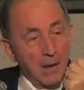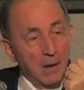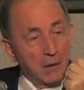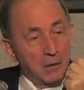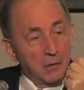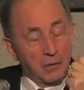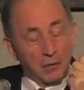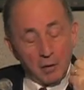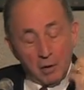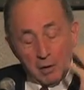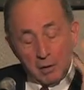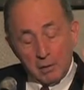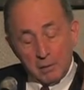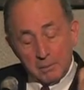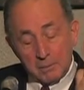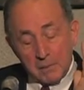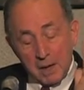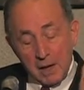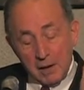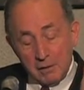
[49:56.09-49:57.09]

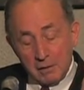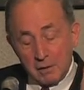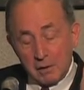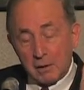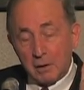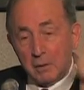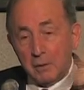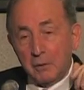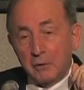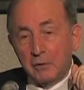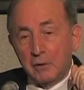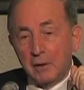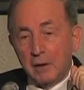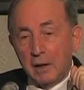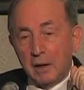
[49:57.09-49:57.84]
So my conclusion